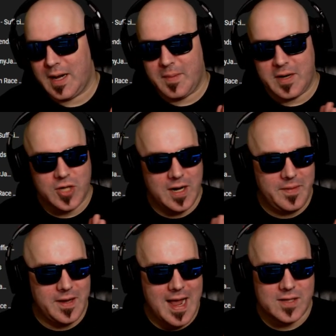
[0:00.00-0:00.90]
I'm not trying to
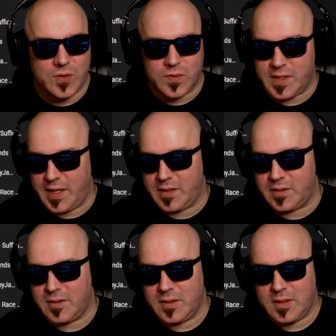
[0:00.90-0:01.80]
be an asshole,
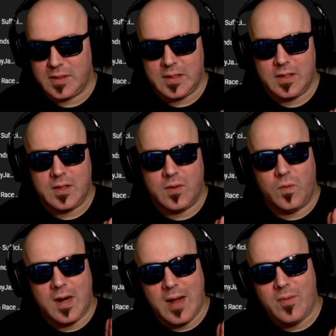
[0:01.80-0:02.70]
Titan,
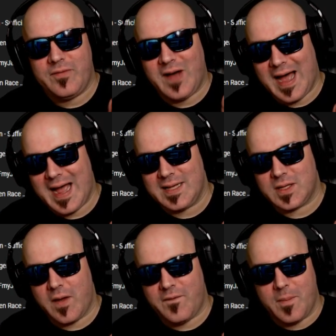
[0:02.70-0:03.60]
what I would
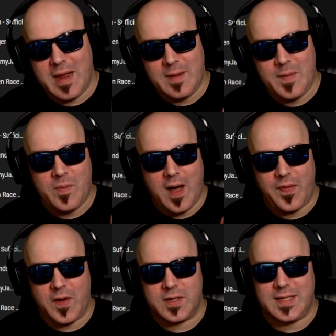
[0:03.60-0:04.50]
advise for many people
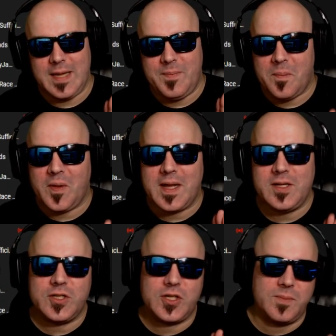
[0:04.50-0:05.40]
out there is keep your
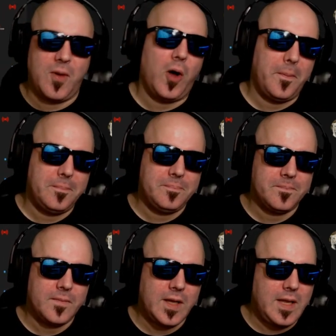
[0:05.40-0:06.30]
pledges small.
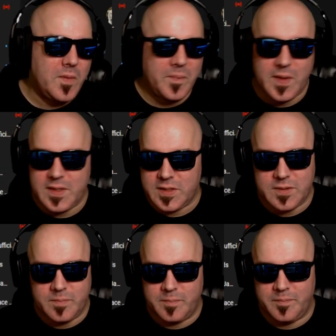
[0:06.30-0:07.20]
Keep your
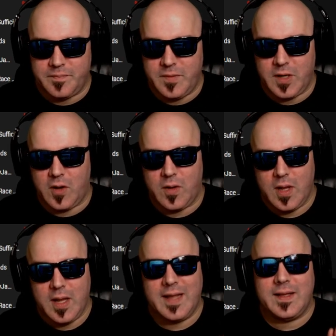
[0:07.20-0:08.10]
pledges, you know,
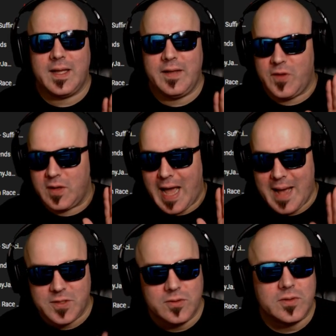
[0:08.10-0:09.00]
and if you
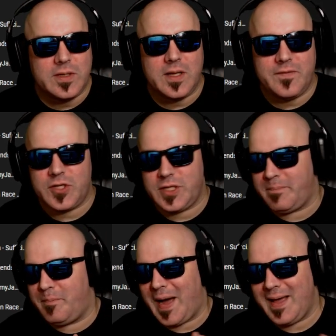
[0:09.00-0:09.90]
absolutely love the
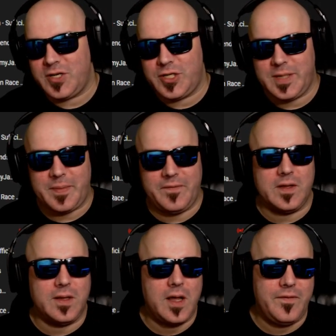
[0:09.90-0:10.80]
ship, buy the ship. If
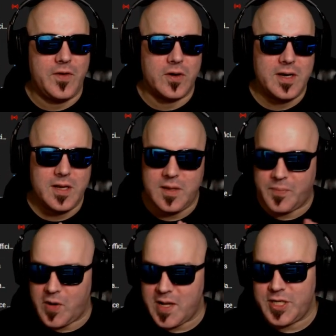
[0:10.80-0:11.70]
you're into the
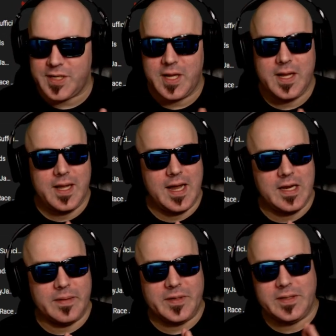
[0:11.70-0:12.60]
project and
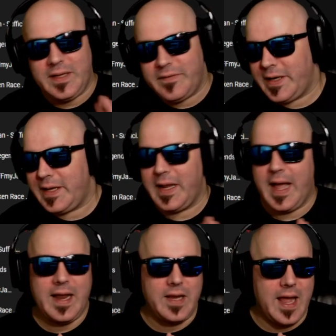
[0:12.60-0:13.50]
you believe in it
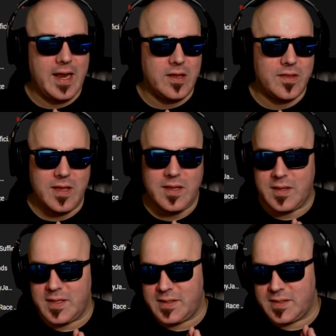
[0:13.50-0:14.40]
and you think
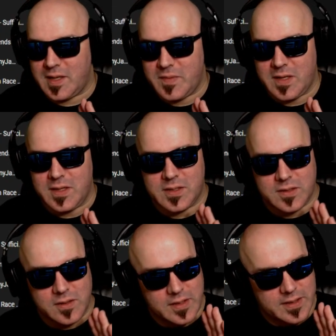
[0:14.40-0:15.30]
that this is something
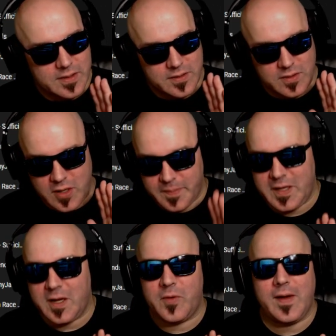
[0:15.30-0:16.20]
that's going to
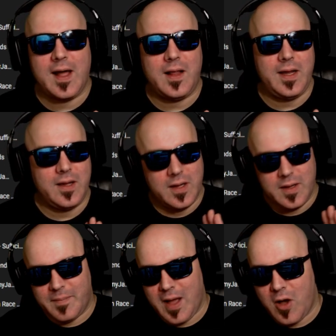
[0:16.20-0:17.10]
become a reality,
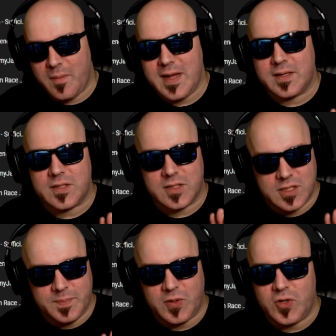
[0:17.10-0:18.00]
by all means,
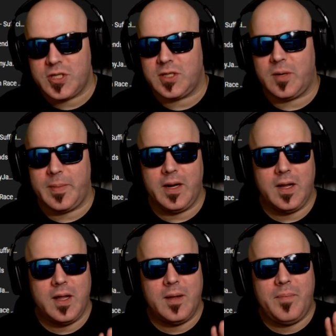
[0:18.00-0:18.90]
splurge a little bit,
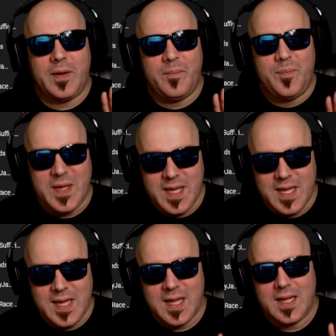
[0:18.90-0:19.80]
but
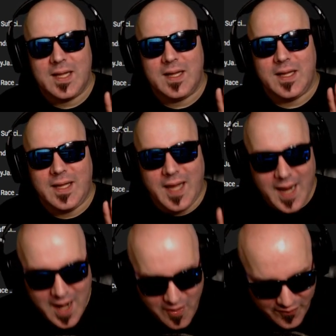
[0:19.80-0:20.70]
be
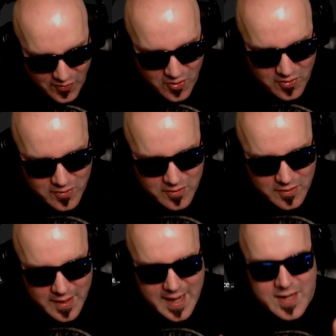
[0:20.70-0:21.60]
careful
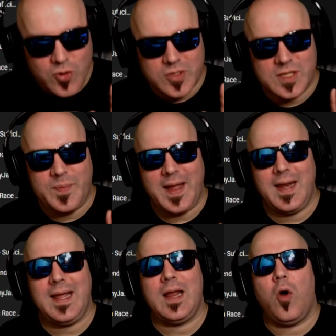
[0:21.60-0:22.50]
in your
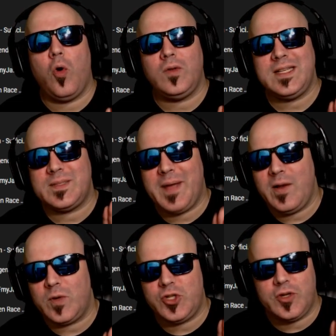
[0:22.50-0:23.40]
spending and only
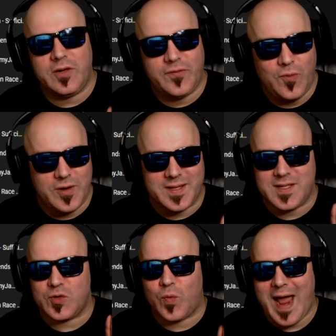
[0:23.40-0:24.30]
spend what you can afford. This
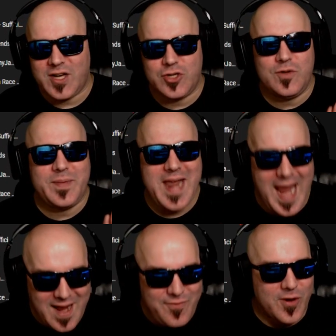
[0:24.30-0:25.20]
is rational
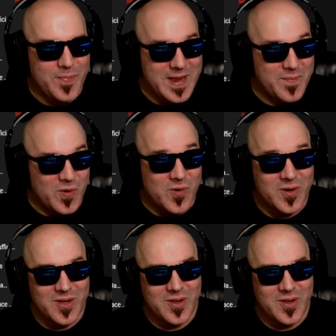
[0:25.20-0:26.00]
behavior, people.